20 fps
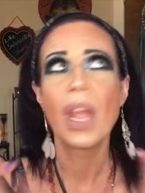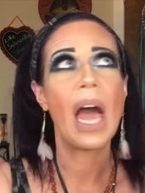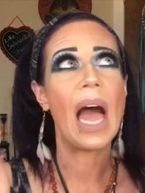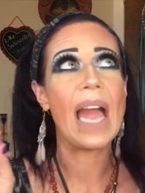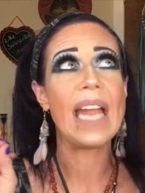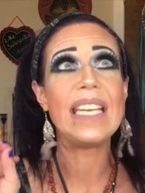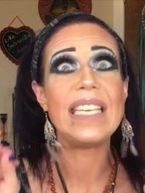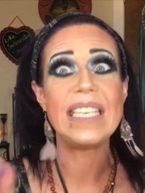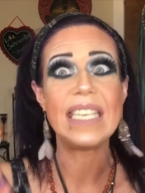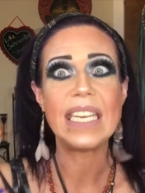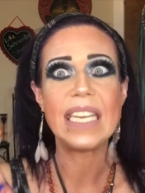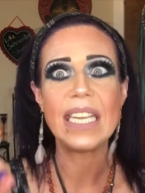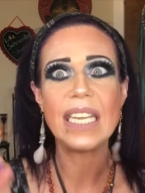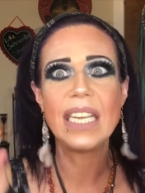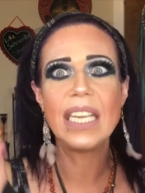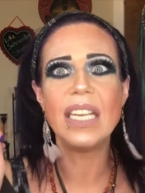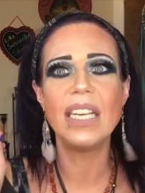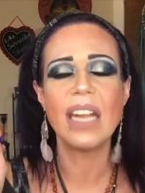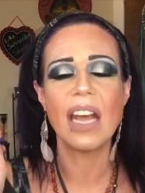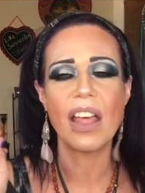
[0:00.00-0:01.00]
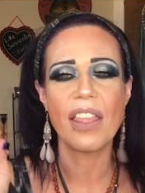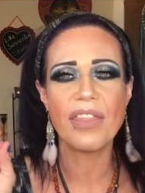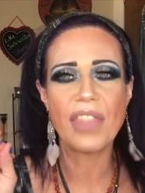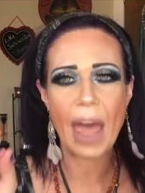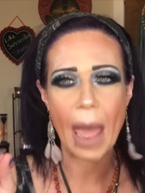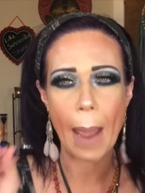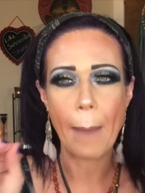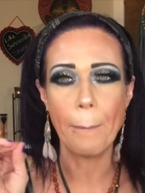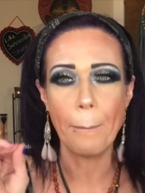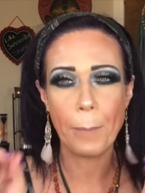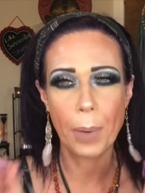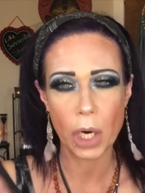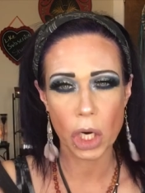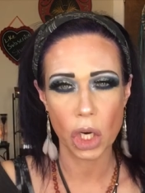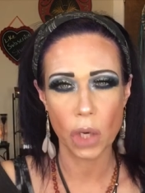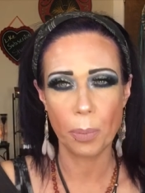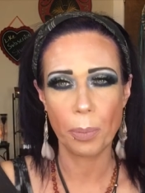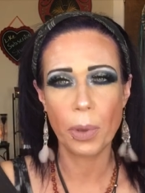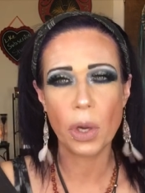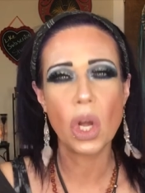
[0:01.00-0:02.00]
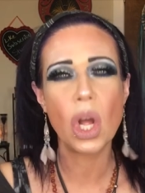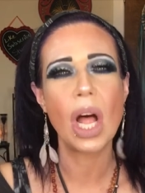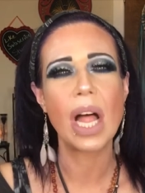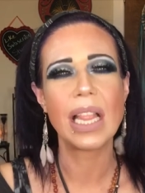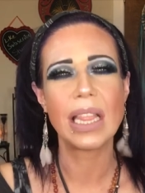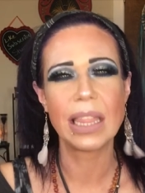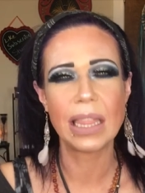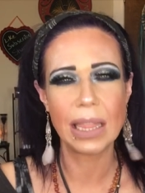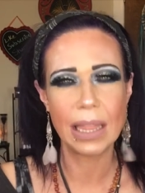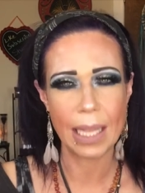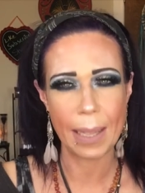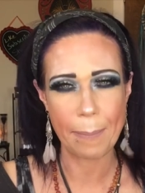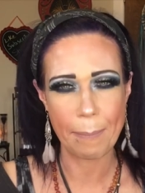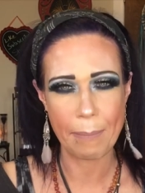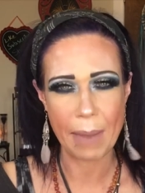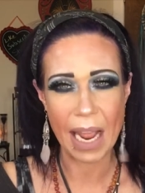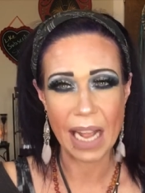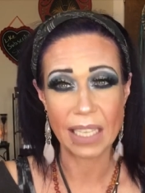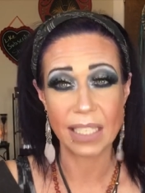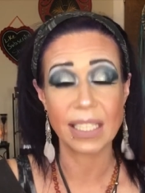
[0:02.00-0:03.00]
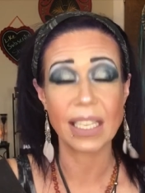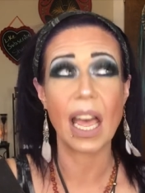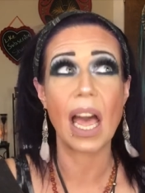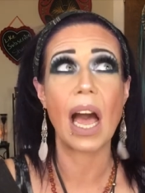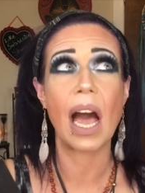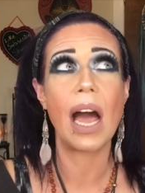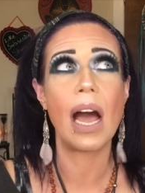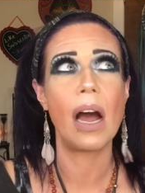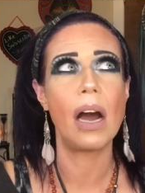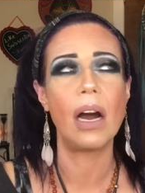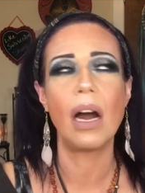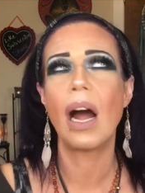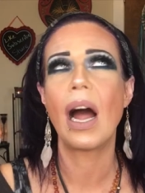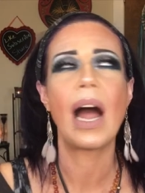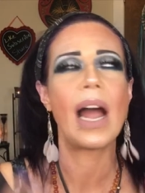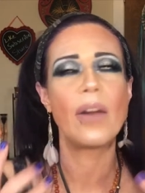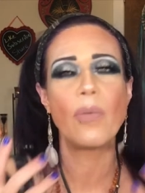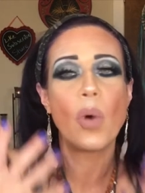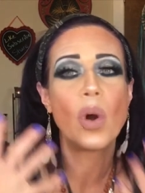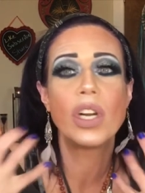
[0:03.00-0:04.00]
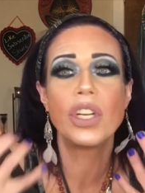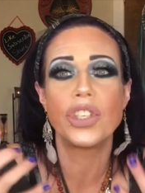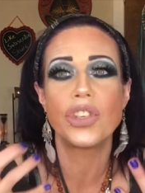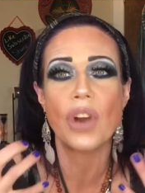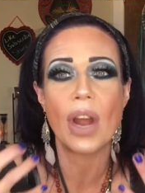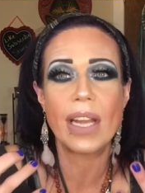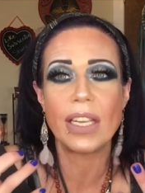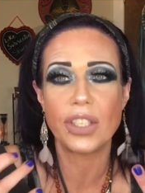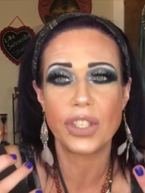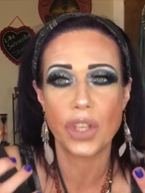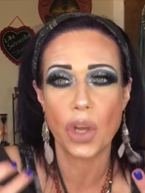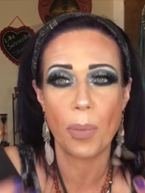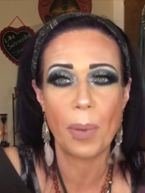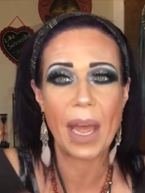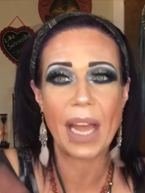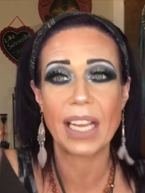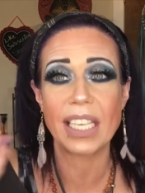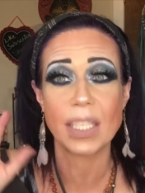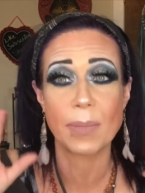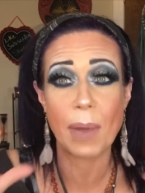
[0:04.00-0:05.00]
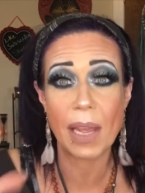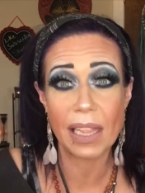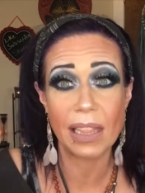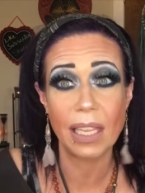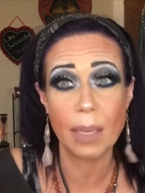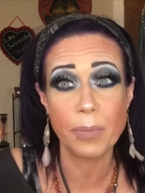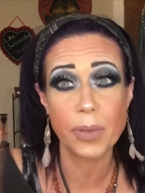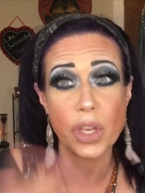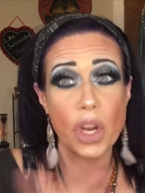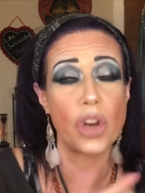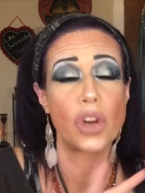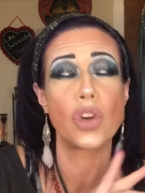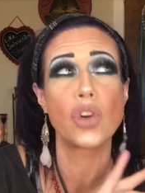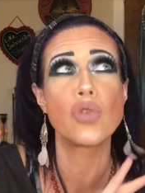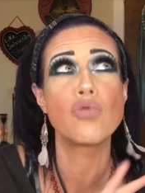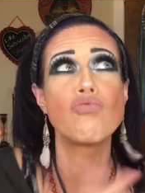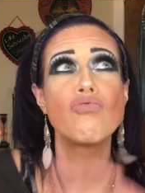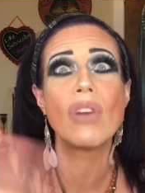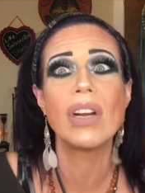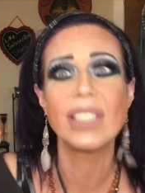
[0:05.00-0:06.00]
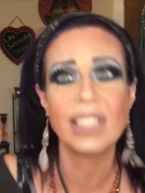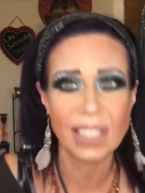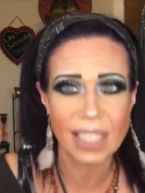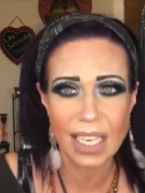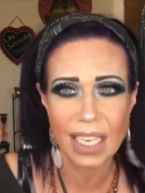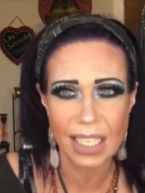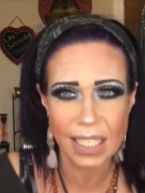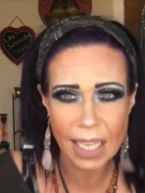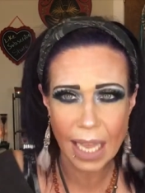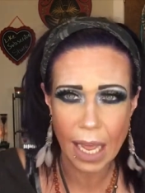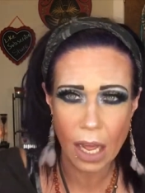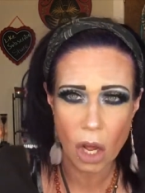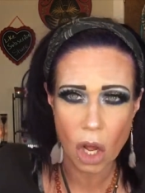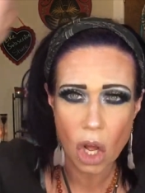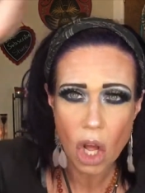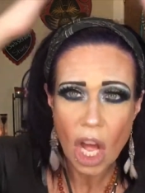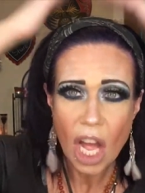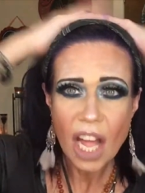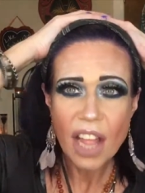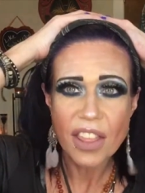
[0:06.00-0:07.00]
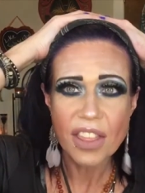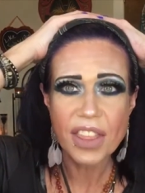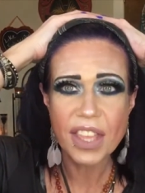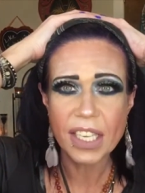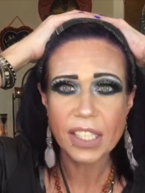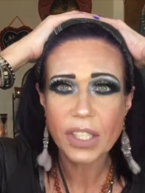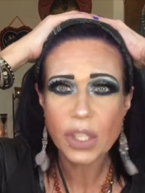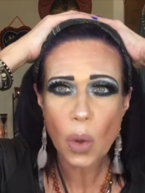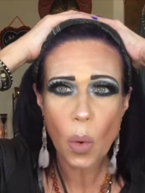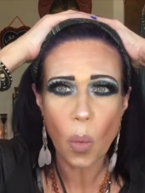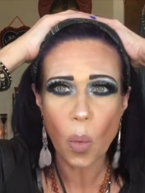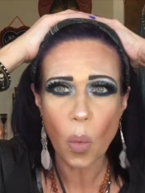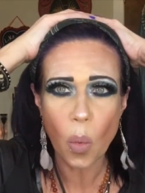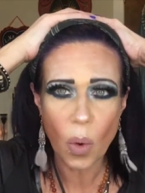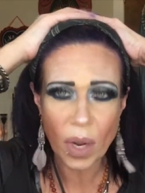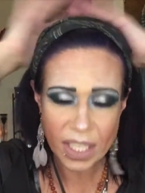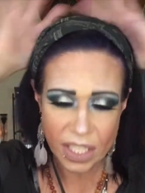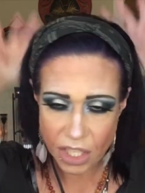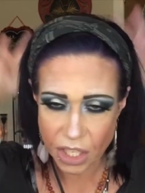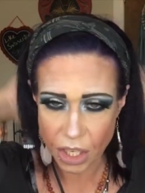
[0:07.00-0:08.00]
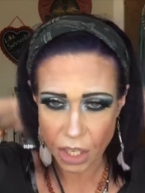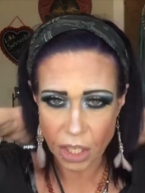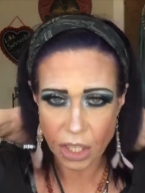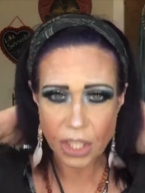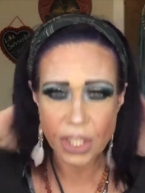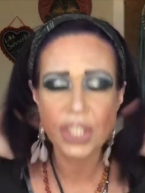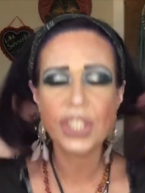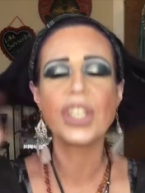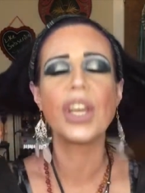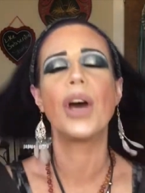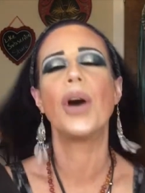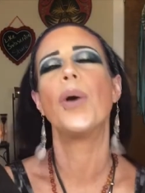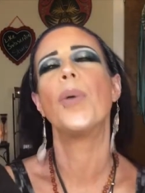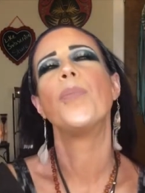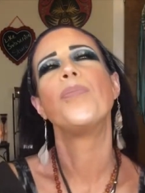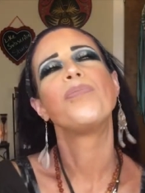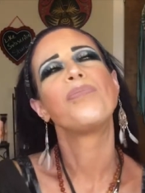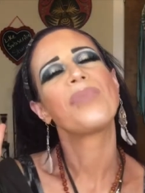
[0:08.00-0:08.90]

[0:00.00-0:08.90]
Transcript: I need that purple lip mask. Uh, I want to try it so bad because my lips are crusty as hell this winter. So